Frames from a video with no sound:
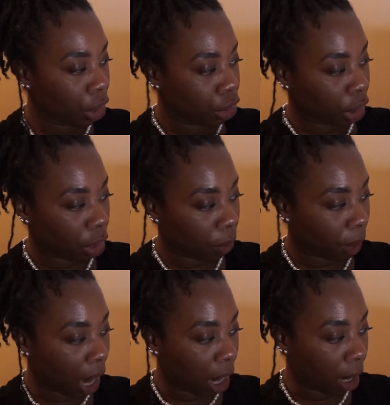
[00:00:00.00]

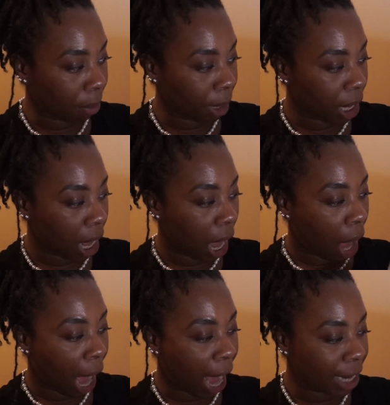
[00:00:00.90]
So um,
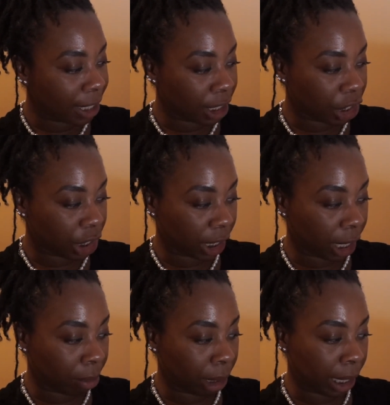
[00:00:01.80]
I just didn't
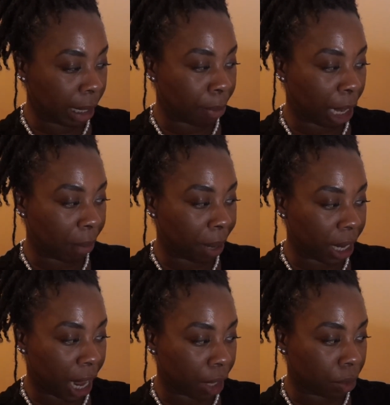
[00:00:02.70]
complete paint my
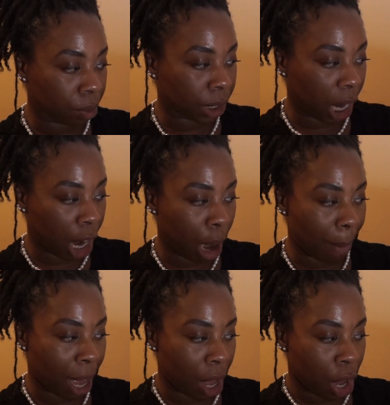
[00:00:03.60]
nails.
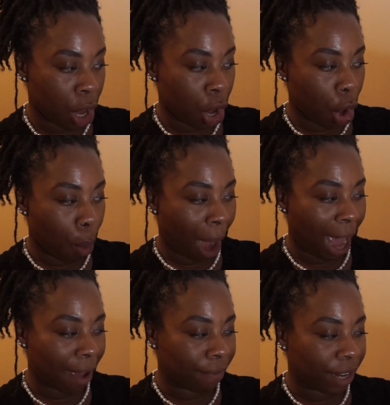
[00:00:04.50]
Um, I
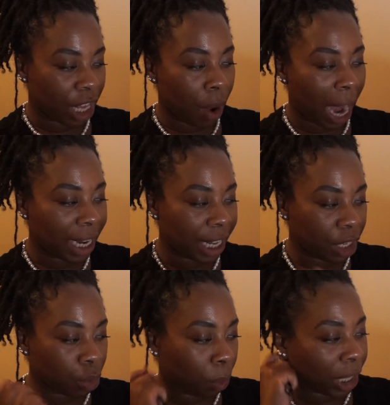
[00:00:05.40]
have video
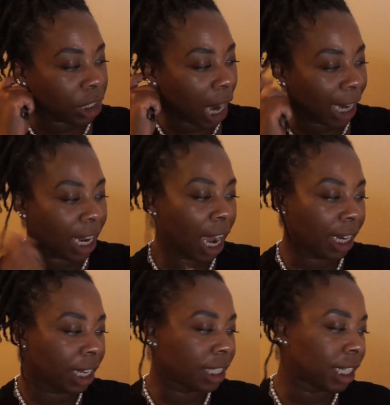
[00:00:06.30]
ideas, which I
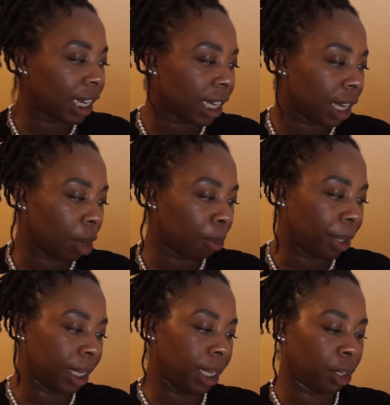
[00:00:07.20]
kind of did
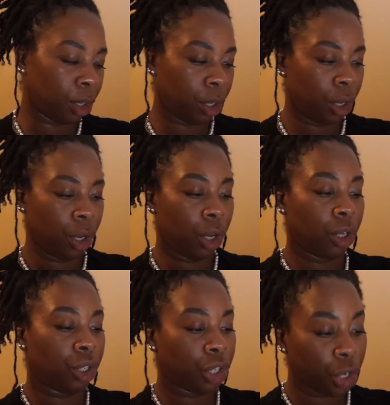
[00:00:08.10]
complete
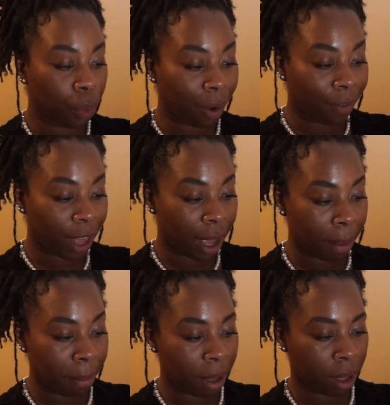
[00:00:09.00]
two of
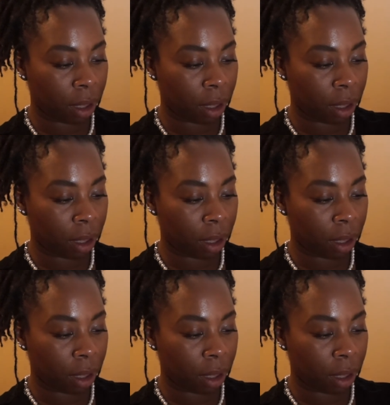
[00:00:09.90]
them.